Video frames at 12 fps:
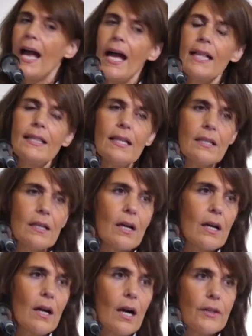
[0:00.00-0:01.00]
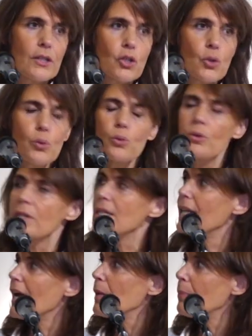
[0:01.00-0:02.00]
And then there are other
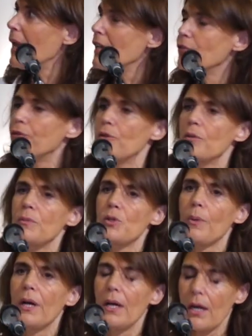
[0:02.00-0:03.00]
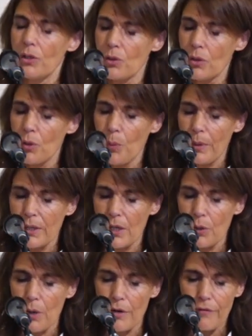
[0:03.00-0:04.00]
tools like platforms. I don't know
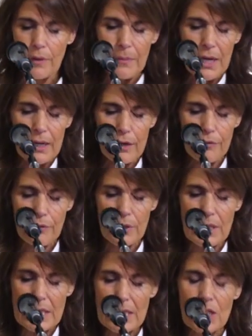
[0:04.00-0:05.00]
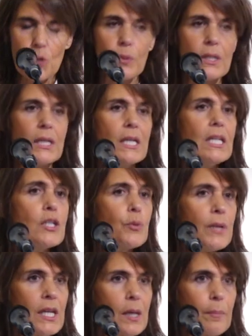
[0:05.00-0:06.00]
whether you are familiar, for instance, with the
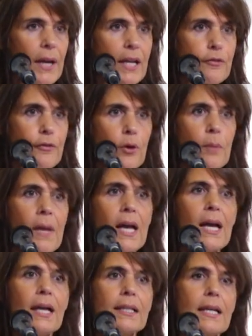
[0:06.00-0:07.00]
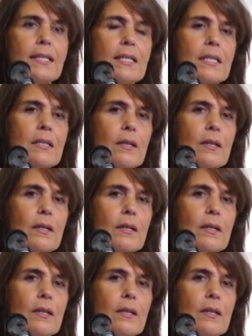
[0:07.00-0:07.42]
e-twinning platform that